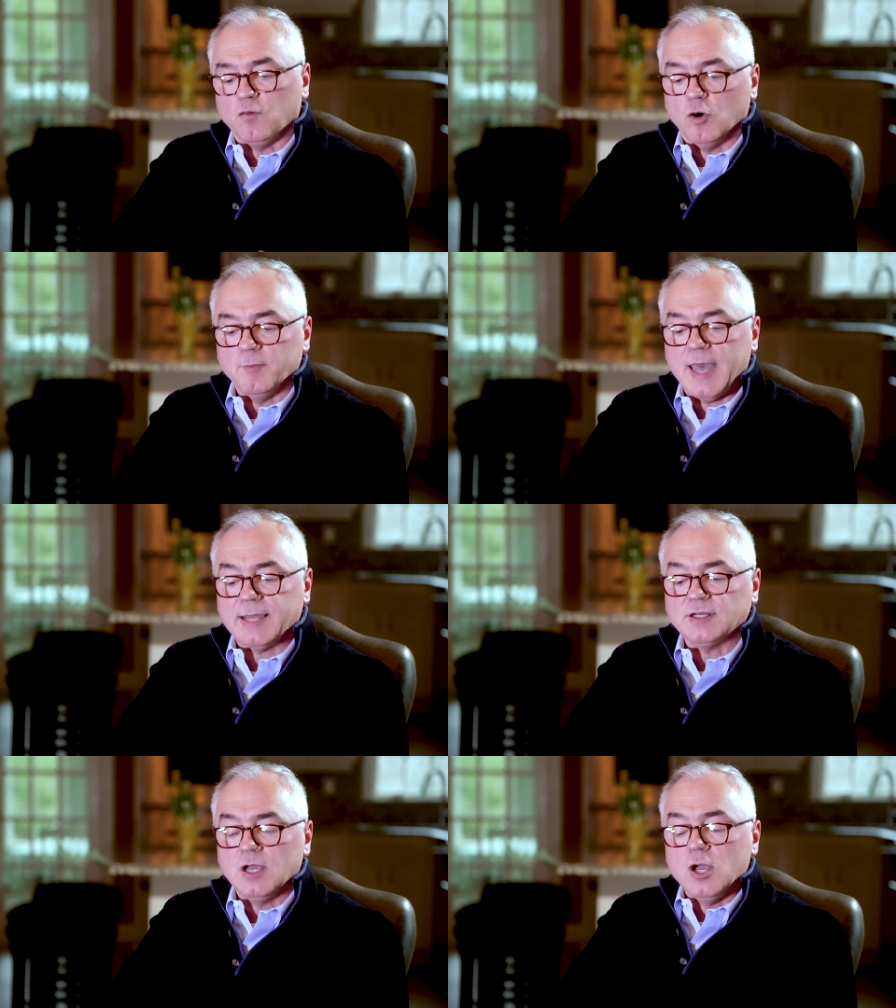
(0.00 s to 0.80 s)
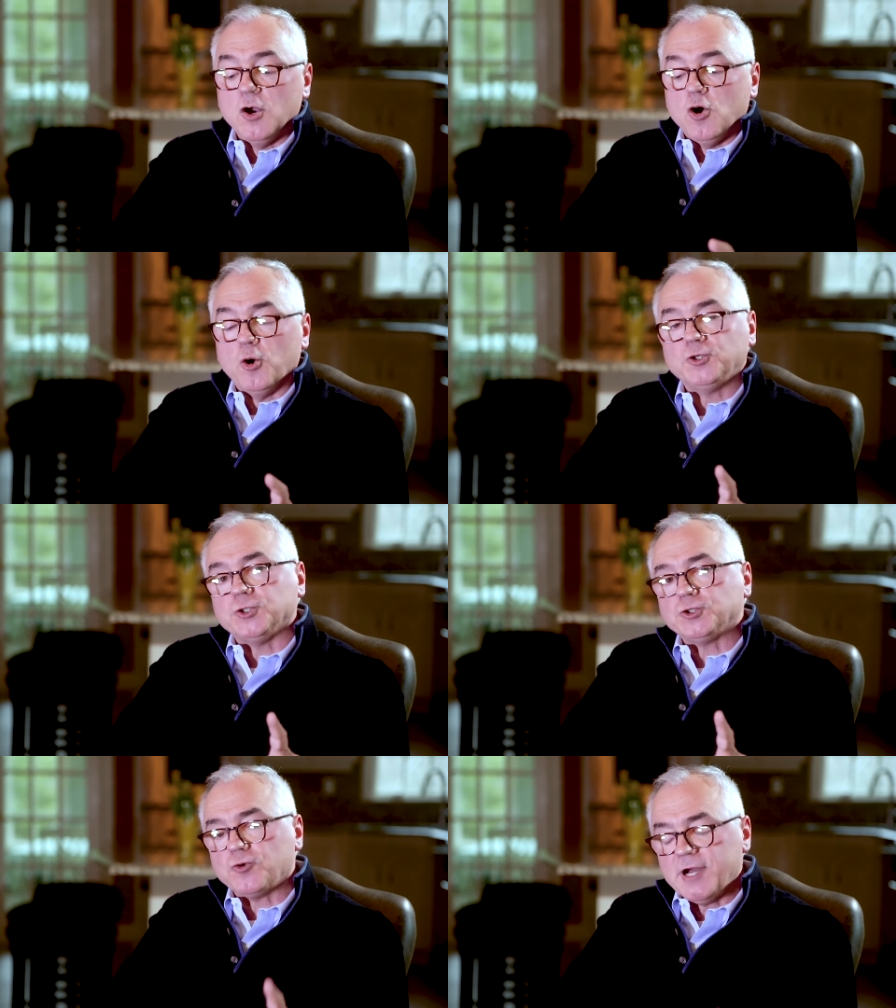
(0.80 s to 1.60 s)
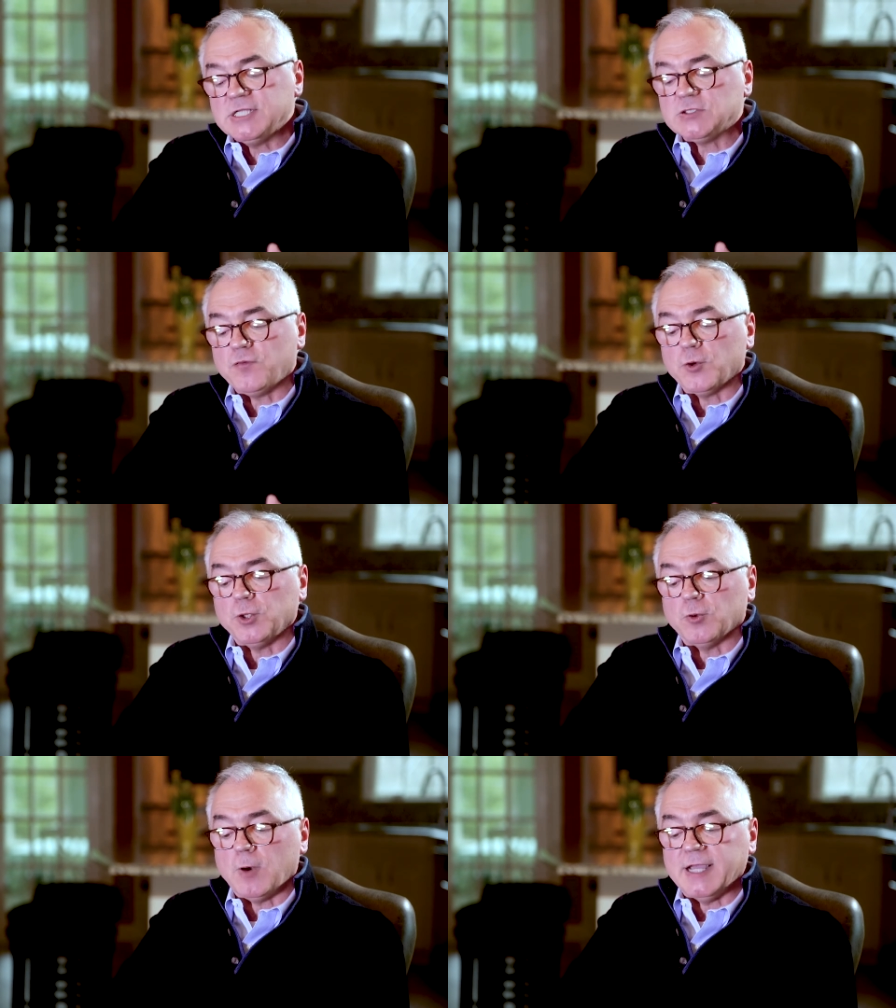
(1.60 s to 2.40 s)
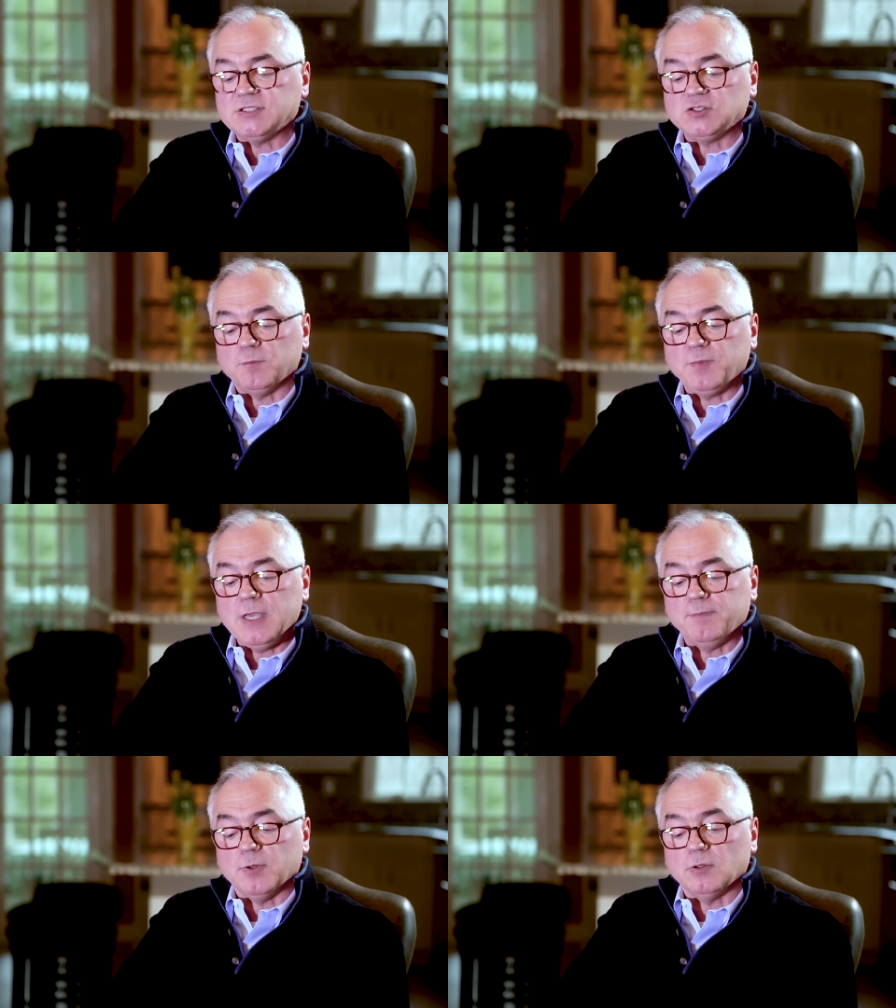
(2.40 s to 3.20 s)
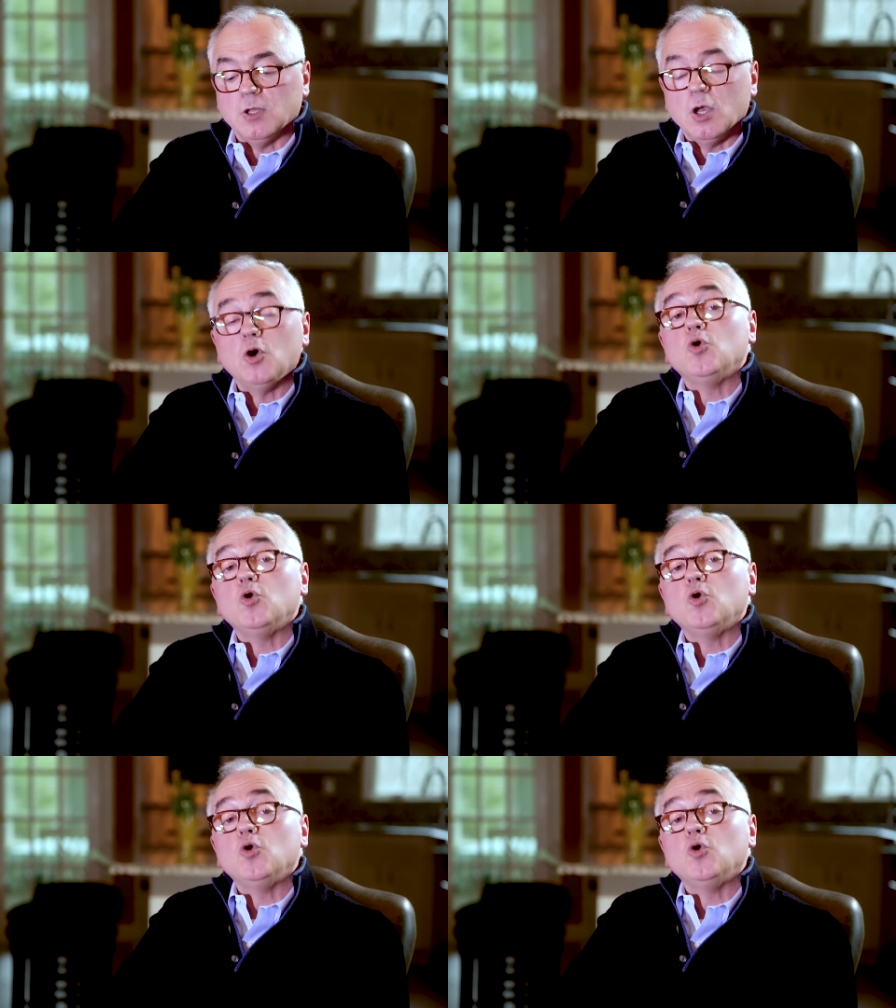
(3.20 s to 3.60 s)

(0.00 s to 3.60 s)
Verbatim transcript: format, or to transfer your rights to people